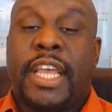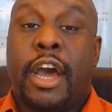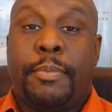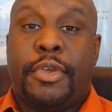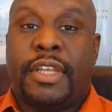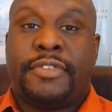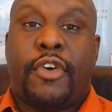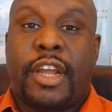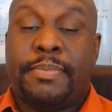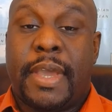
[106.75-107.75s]
help you as
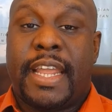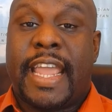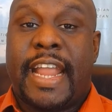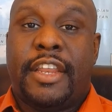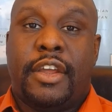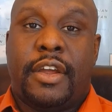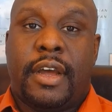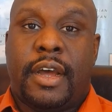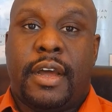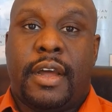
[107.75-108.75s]
far as mitigating
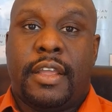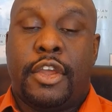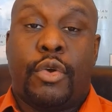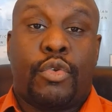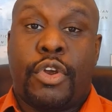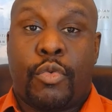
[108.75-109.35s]
your